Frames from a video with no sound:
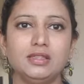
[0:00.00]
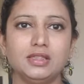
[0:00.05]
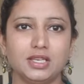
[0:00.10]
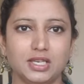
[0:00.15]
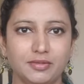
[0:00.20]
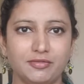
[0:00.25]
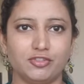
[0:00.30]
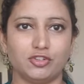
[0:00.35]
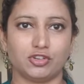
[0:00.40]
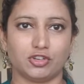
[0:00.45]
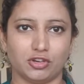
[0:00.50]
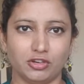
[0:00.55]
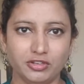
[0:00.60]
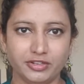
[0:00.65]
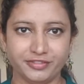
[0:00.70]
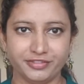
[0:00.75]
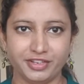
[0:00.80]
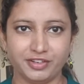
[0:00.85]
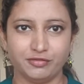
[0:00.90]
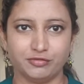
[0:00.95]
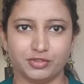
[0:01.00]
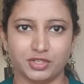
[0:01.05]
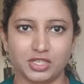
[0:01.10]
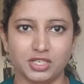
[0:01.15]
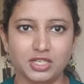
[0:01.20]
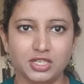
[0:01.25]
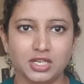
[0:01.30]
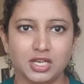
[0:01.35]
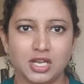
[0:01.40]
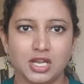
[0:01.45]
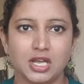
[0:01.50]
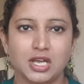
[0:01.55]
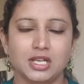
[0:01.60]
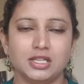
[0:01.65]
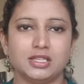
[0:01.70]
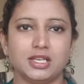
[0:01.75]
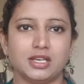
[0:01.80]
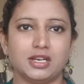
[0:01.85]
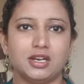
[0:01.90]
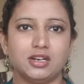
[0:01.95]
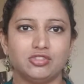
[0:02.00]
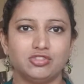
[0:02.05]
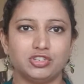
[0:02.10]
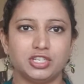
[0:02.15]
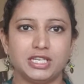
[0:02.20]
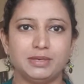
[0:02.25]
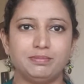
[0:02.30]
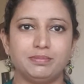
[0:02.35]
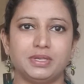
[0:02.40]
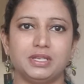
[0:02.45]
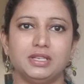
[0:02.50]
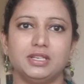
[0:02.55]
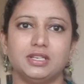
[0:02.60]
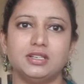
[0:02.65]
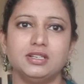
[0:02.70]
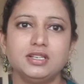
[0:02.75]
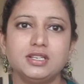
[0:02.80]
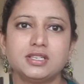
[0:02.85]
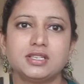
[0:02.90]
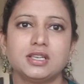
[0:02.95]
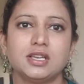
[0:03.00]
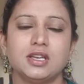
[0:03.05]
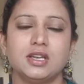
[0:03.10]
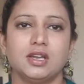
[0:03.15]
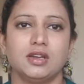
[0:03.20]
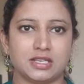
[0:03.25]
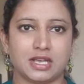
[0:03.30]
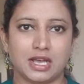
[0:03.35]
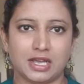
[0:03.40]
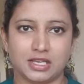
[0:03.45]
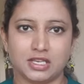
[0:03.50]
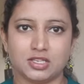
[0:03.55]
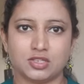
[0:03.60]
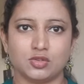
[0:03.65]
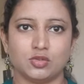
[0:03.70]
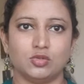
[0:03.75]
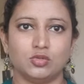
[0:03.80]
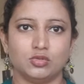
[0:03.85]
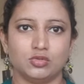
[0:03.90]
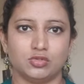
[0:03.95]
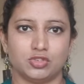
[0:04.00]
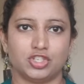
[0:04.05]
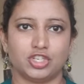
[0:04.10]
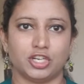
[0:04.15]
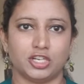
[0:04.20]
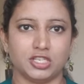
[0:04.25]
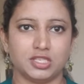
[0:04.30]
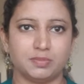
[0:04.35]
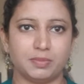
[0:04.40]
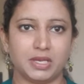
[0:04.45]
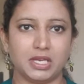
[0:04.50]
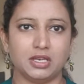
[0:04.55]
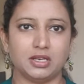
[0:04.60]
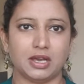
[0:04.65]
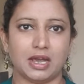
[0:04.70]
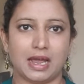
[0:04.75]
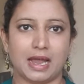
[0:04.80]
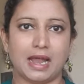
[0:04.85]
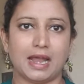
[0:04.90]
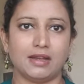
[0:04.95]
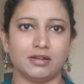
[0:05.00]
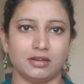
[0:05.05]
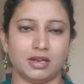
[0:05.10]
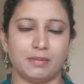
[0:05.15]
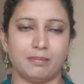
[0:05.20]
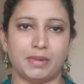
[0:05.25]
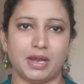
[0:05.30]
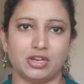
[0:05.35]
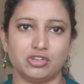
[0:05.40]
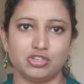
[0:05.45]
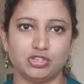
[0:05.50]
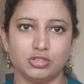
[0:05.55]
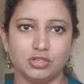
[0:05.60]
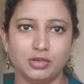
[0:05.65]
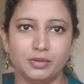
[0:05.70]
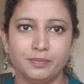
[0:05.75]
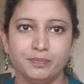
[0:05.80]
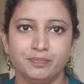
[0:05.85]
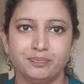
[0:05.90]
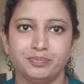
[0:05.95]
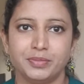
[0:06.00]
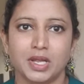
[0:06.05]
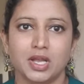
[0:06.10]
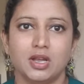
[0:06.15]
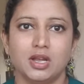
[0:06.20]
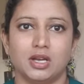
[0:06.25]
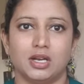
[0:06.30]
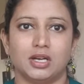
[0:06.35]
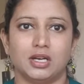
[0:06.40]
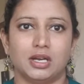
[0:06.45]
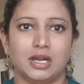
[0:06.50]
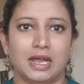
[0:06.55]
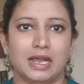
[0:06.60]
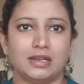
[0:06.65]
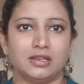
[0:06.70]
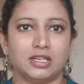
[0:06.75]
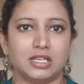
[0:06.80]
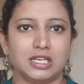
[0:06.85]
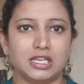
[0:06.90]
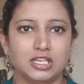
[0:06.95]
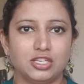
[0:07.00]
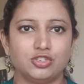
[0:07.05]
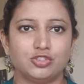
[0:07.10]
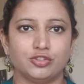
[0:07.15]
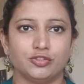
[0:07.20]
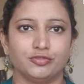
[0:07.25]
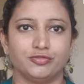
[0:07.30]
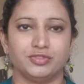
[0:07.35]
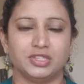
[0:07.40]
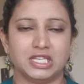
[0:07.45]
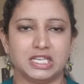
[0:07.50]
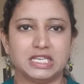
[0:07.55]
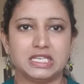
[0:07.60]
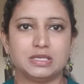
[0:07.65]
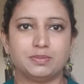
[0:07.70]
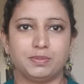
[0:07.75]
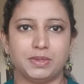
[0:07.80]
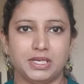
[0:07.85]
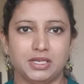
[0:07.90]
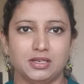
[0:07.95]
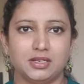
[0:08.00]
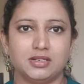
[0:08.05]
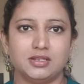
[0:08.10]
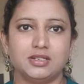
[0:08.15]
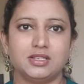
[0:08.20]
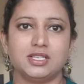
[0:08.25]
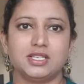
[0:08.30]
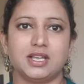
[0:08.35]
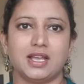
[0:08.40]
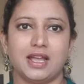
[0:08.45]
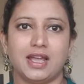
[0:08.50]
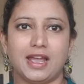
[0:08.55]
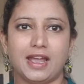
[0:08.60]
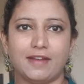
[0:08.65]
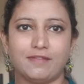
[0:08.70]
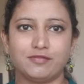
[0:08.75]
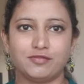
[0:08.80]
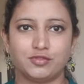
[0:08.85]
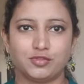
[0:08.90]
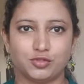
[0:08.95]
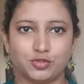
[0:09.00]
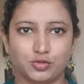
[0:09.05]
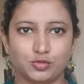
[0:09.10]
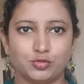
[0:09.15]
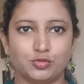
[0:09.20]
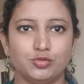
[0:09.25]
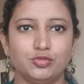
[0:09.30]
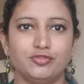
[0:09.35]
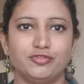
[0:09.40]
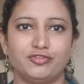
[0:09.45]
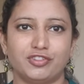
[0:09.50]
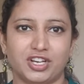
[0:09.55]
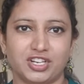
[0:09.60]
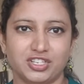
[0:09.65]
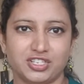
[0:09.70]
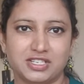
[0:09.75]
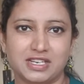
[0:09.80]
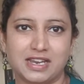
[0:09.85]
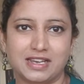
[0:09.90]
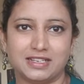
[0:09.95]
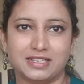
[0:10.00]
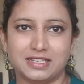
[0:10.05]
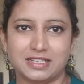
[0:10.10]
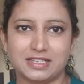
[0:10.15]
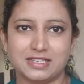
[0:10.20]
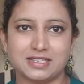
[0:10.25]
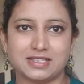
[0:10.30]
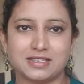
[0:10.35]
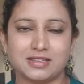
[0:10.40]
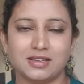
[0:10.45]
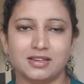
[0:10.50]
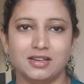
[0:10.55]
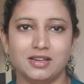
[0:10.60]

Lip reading: the photography world, there are three pillars: ISO, shutter speed, and aperture. And each of these pillars have two functionalities.